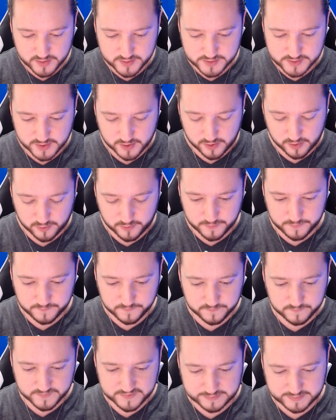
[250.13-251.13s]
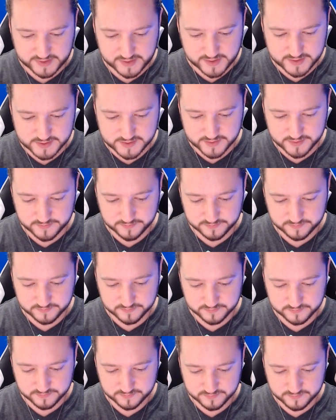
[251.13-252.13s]
So, with this,
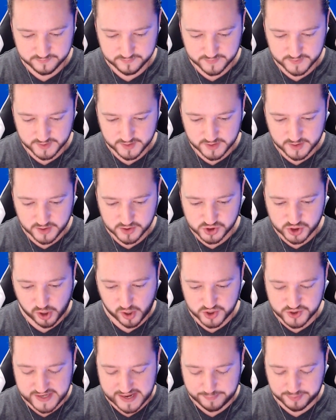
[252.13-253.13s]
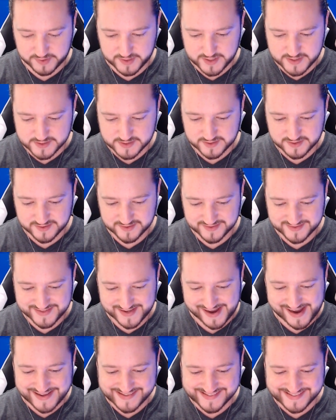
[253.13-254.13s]
charge that, please.
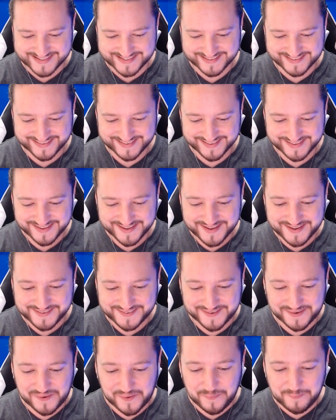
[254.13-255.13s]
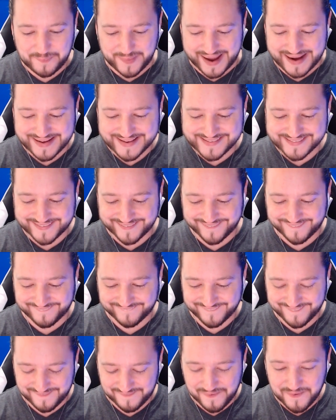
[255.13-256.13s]
Yes. Go, bandit,
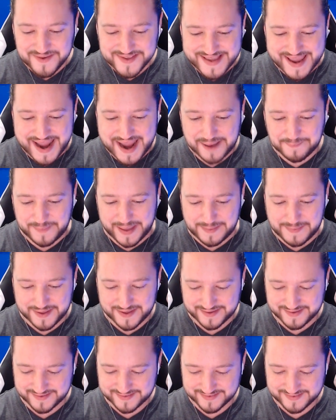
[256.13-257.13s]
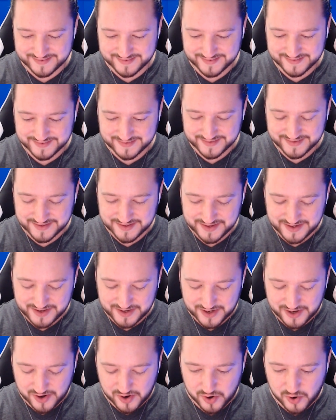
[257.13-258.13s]
go. Oh, yeah, baby.
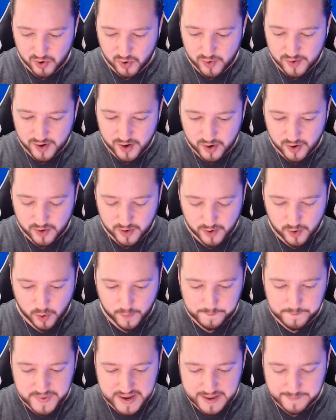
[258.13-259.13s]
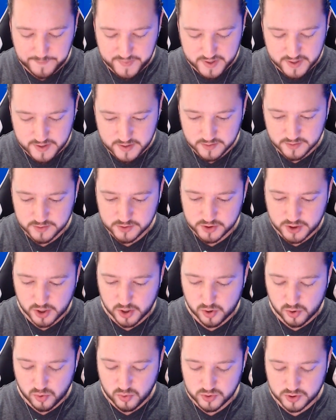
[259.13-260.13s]
Oh, oh, oh, baby.
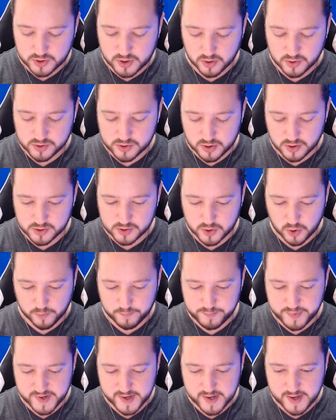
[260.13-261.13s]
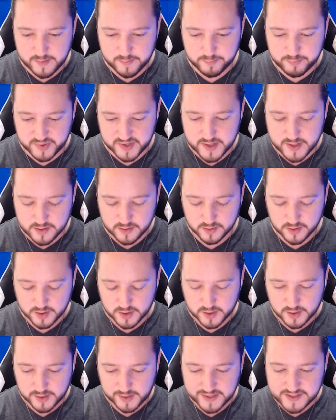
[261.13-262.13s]
Go, go, go, go, baby.
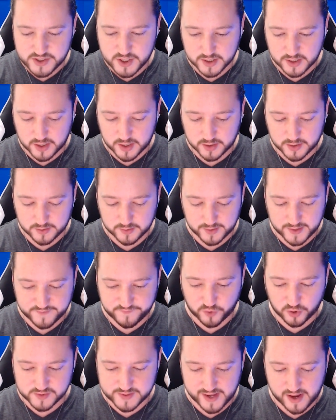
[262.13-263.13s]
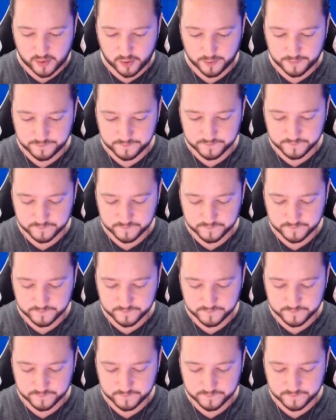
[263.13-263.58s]
He's got a Inferno Tower.